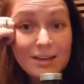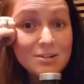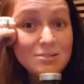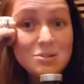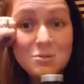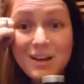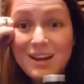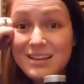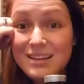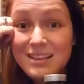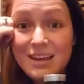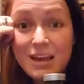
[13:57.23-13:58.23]
I don't do
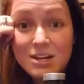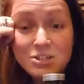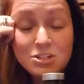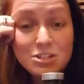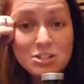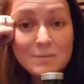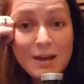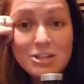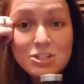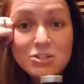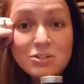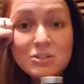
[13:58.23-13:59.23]
anything extra
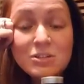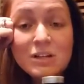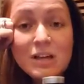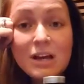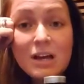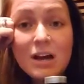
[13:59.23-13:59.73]
special.